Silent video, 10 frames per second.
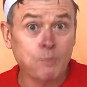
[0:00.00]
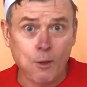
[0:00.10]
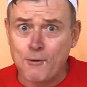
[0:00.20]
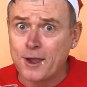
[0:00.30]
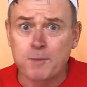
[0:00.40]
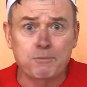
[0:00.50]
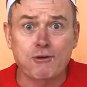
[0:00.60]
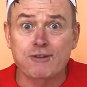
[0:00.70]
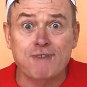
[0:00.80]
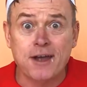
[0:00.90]
or I could
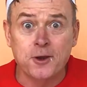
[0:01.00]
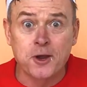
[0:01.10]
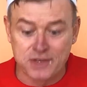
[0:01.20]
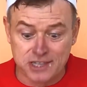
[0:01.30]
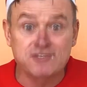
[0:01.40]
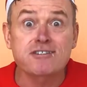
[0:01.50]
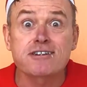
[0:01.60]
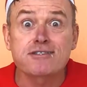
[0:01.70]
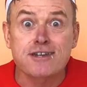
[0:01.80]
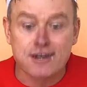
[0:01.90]
pour it right on over the
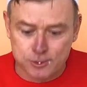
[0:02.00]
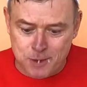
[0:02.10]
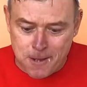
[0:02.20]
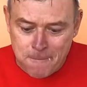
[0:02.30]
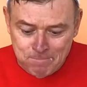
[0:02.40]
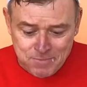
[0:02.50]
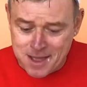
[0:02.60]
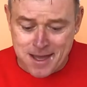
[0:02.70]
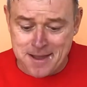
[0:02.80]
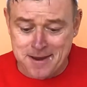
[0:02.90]
jelly thing as well.
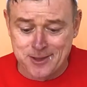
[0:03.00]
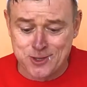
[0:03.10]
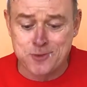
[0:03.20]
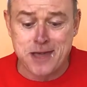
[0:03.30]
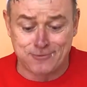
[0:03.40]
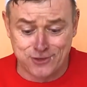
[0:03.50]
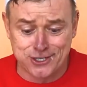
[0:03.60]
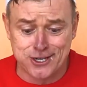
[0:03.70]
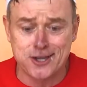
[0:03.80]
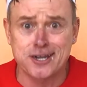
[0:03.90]
I'm gonna do that
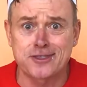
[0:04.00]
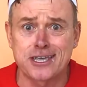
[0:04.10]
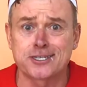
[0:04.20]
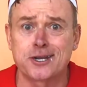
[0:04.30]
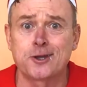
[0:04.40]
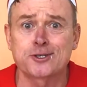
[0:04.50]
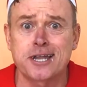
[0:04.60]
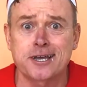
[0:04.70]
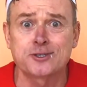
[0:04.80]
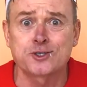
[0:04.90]
because look at this. It looks
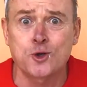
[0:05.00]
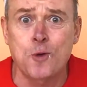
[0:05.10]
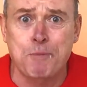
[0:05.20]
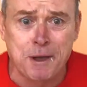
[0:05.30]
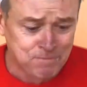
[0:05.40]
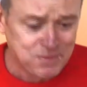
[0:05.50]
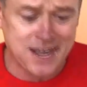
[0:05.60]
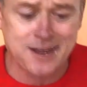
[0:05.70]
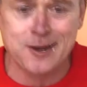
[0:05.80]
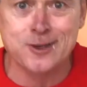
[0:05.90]
like a soup.
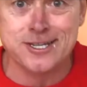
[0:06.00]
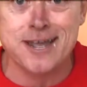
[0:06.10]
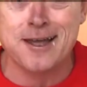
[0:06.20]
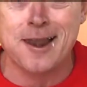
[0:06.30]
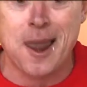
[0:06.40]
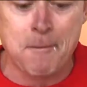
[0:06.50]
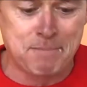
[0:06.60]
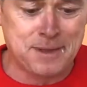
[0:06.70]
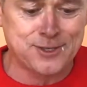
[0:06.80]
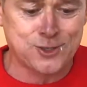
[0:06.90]
It looks like a
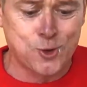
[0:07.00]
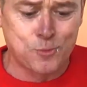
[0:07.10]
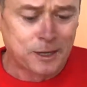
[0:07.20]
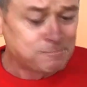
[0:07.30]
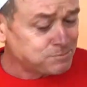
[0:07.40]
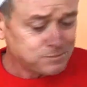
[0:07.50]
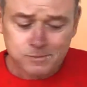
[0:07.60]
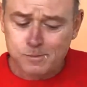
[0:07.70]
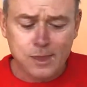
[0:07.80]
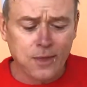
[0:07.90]
lumpy soup.
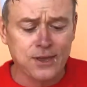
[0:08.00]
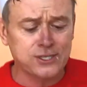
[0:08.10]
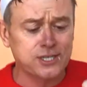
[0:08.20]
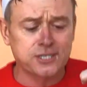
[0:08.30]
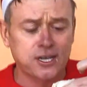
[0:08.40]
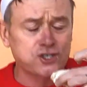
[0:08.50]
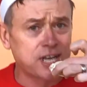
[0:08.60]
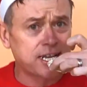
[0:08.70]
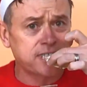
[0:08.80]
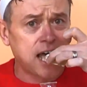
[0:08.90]
This is such an
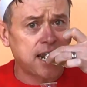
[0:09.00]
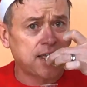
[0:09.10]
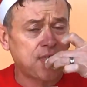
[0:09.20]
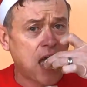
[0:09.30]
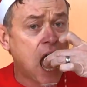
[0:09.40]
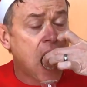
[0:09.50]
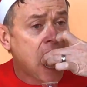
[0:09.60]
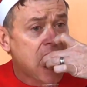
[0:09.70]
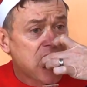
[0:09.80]
exciting thing.